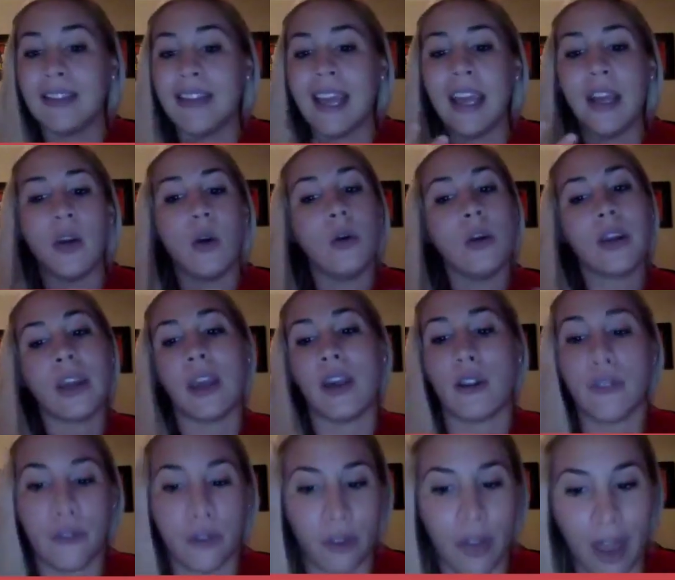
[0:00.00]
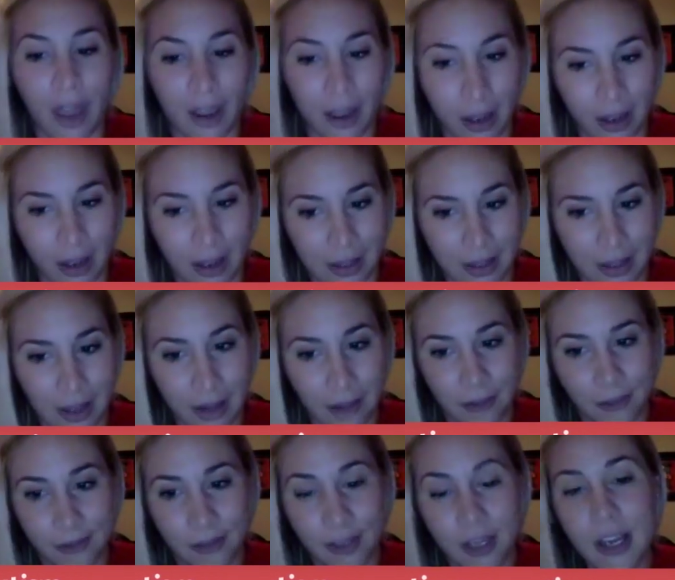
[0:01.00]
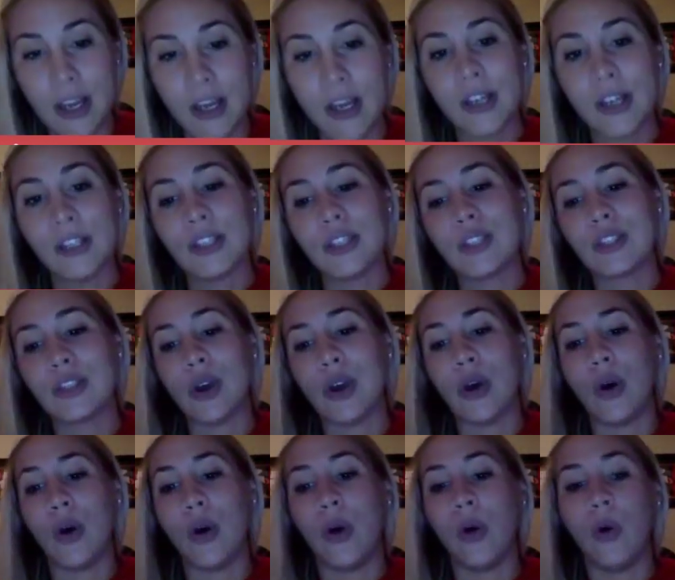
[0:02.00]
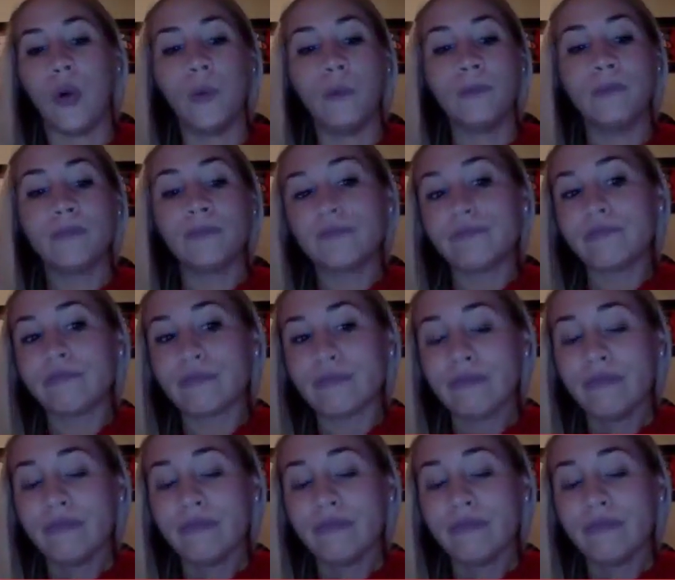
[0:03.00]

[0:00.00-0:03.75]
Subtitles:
they don't care for that kind of stuff. So